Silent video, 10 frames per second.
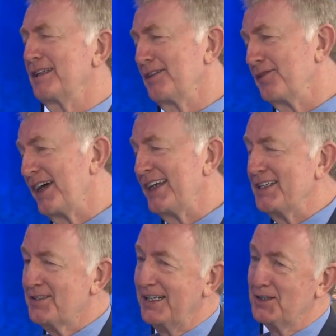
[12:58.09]
and the
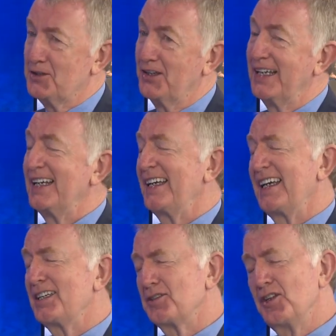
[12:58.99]
various hangers-on
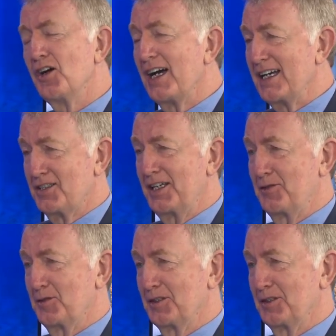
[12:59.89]
is not our central